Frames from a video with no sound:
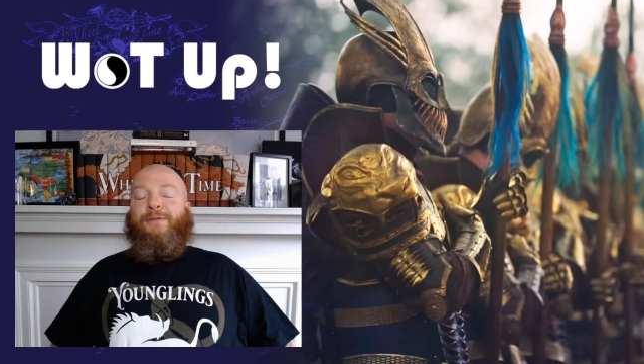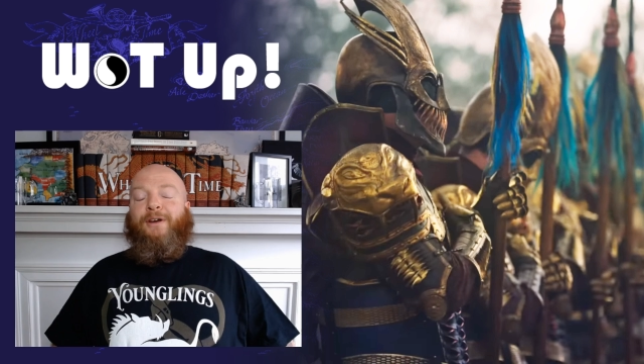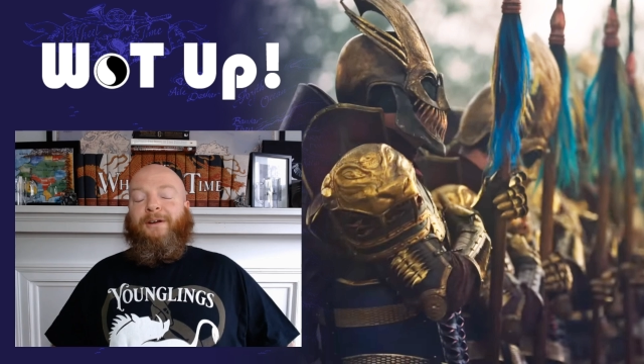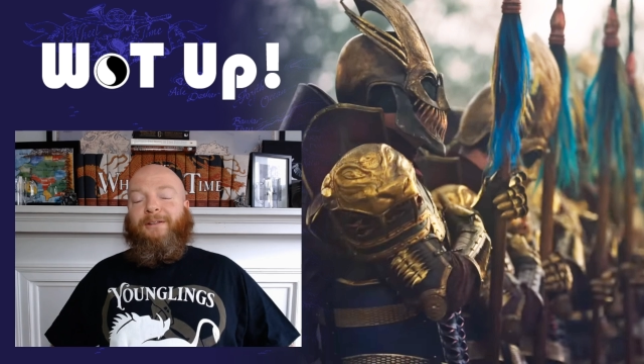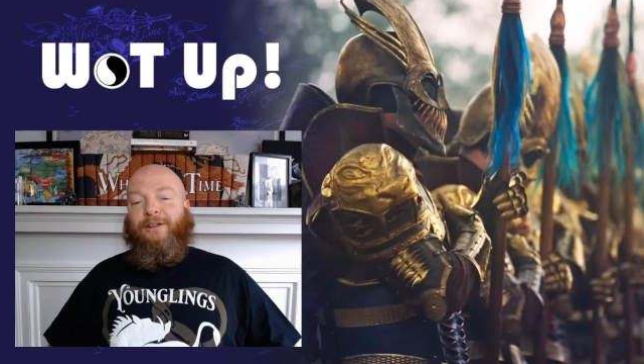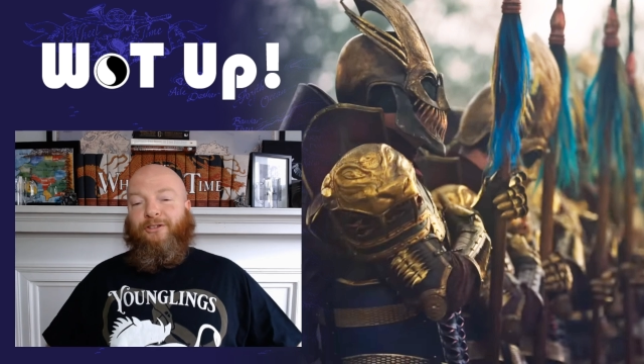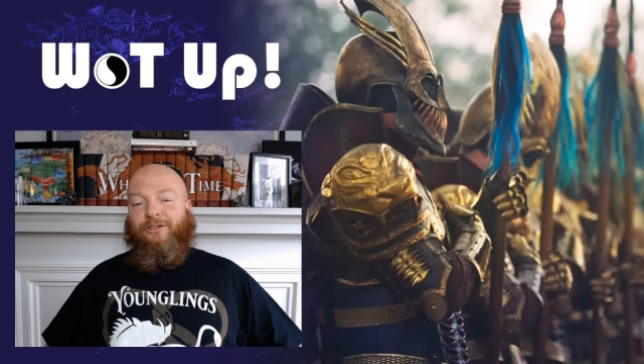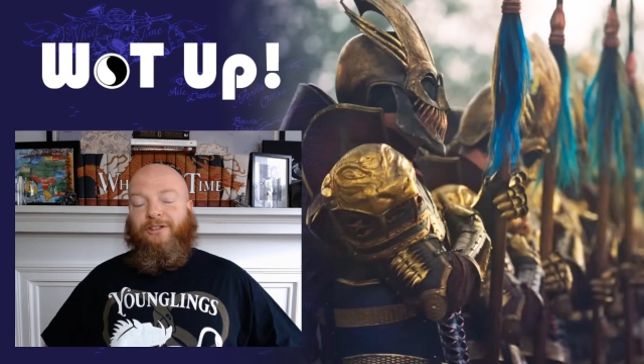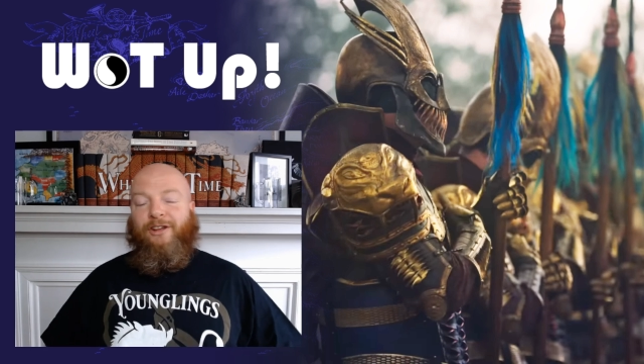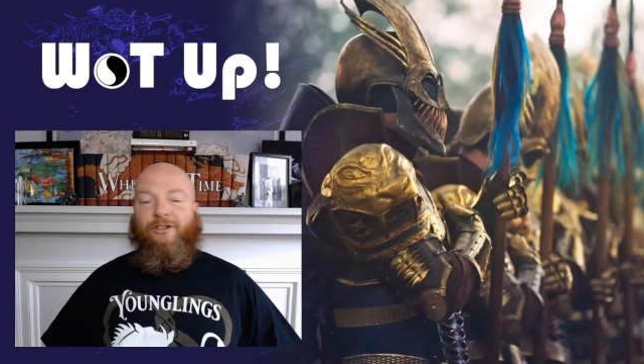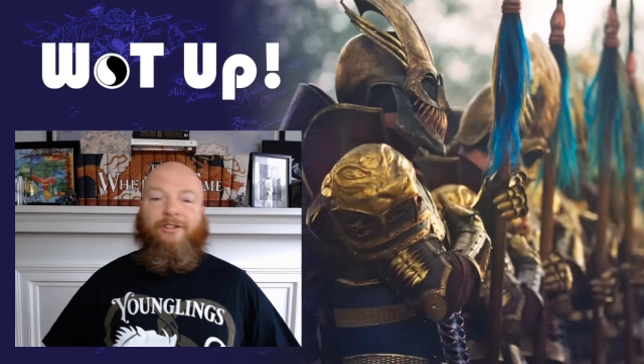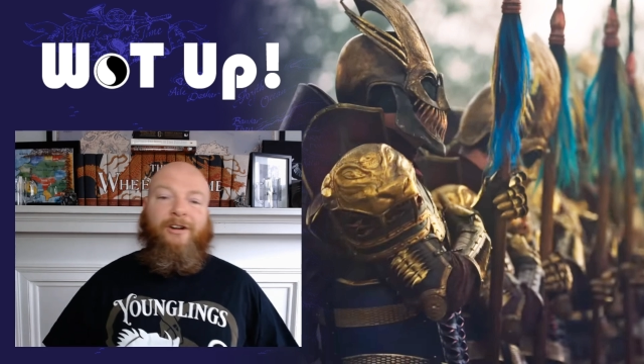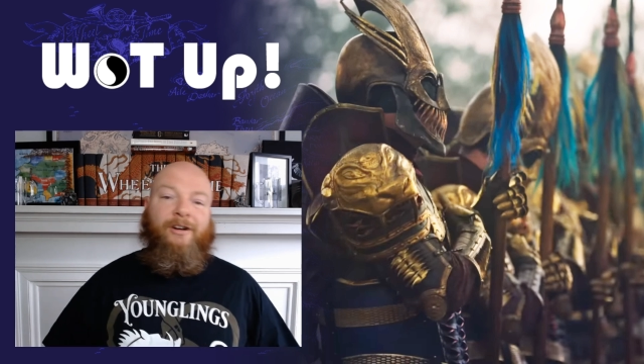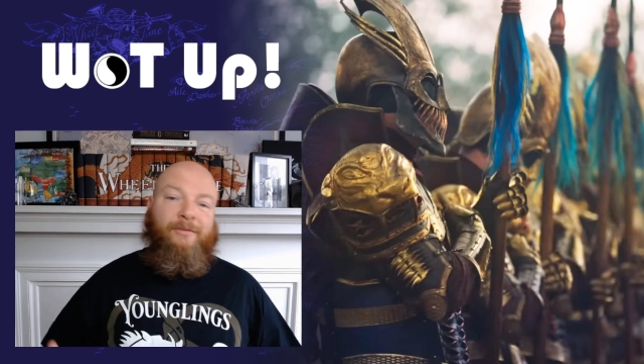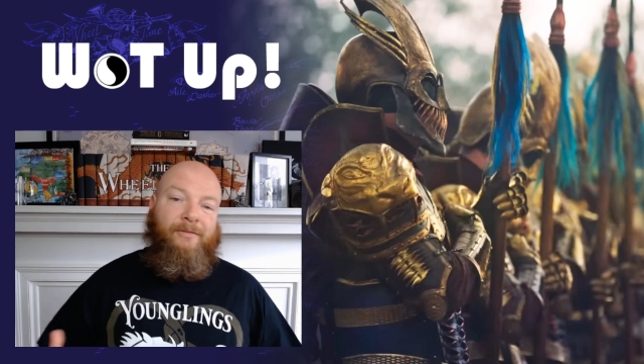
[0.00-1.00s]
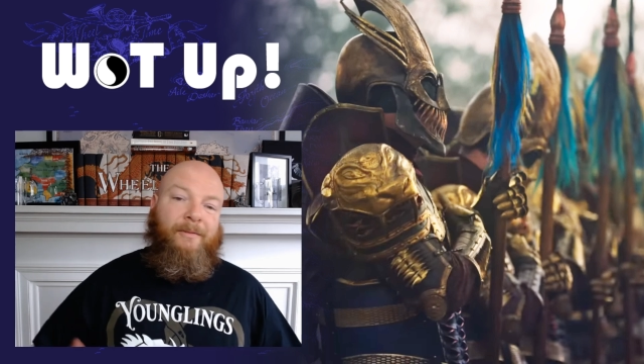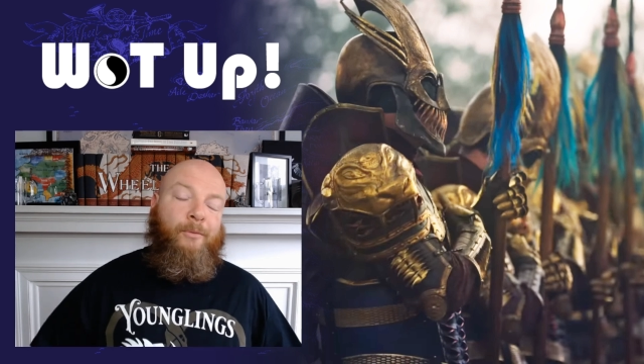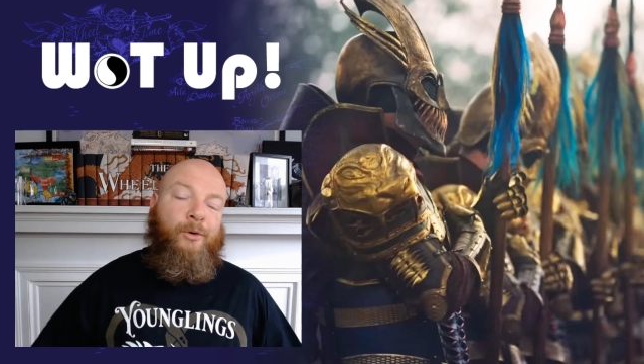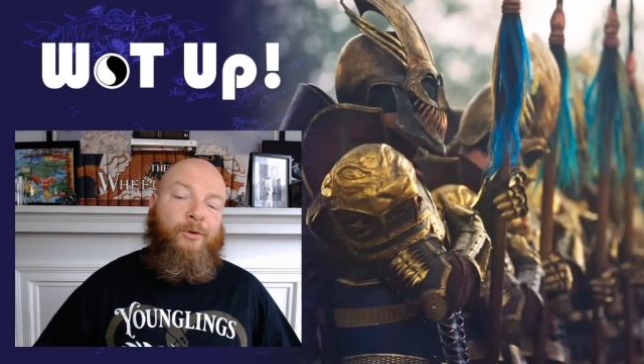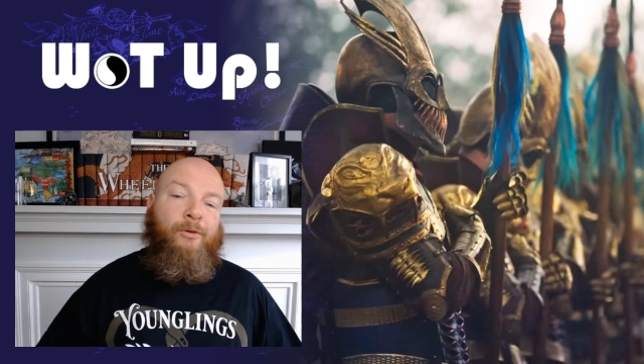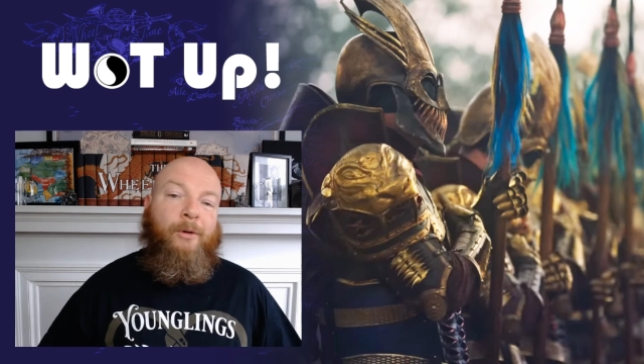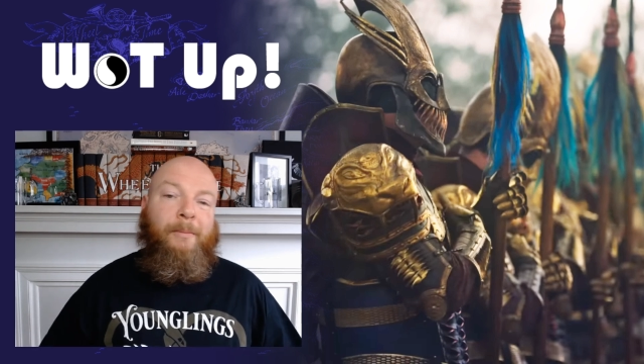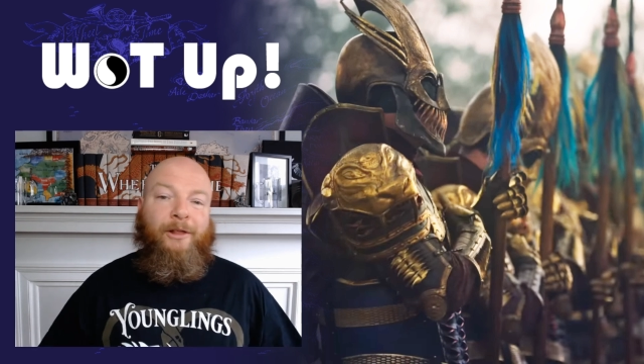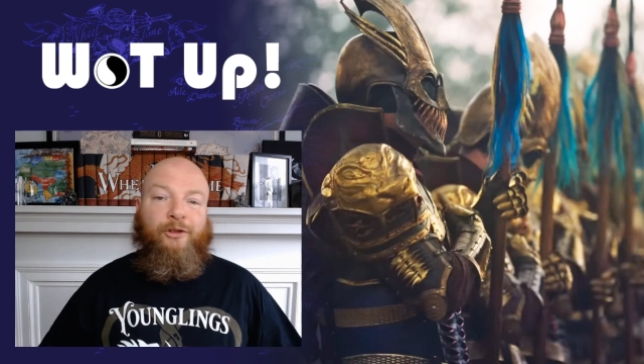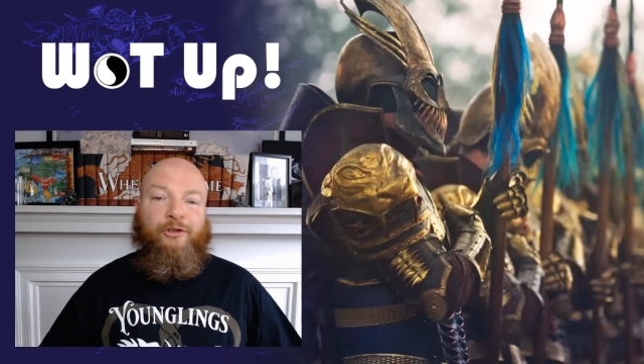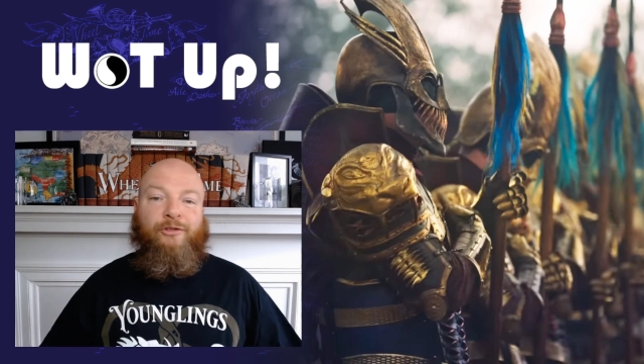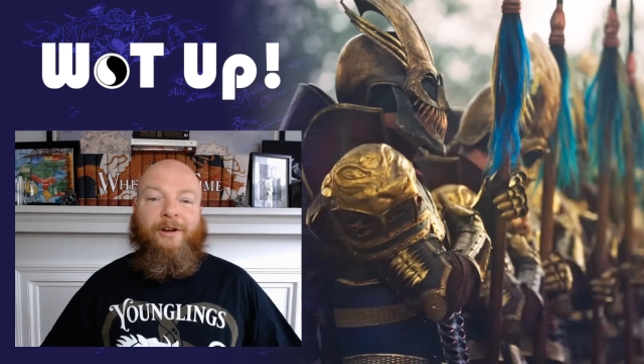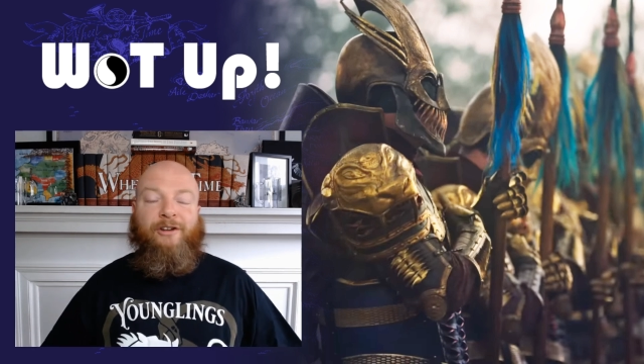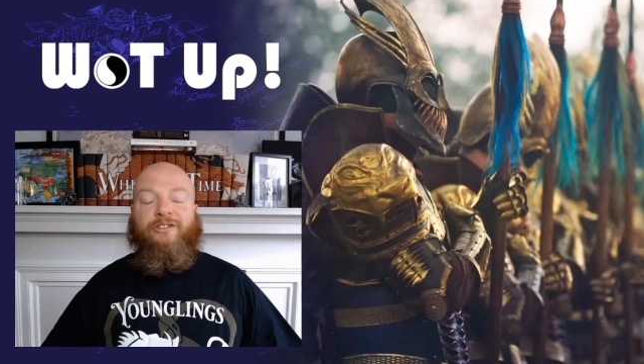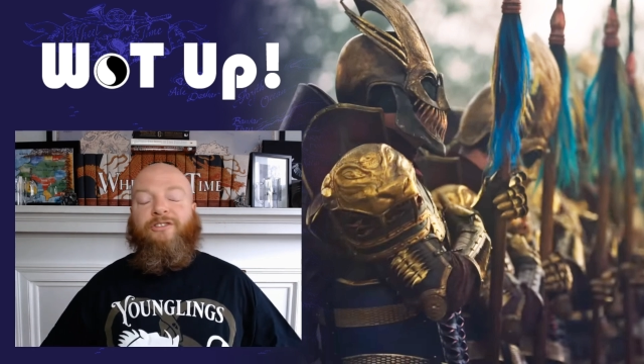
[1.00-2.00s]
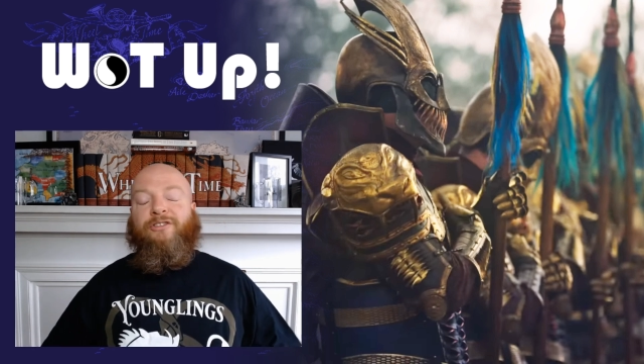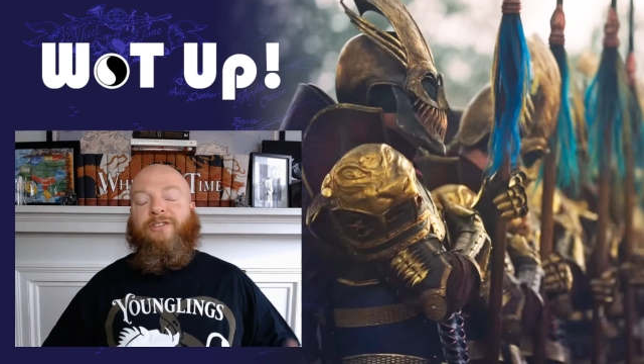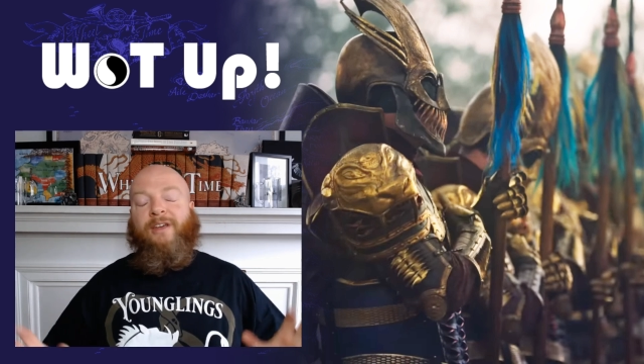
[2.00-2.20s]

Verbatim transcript: Younglings t-shirt from Woodrome Illustrations.